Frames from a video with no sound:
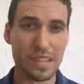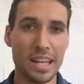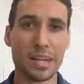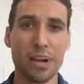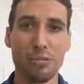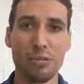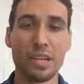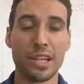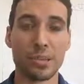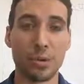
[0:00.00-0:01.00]
and it'll help you
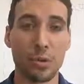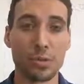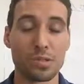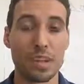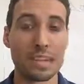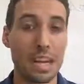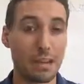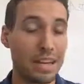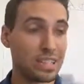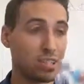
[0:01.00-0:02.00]
get your goals a lot
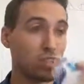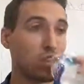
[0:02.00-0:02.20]
faster.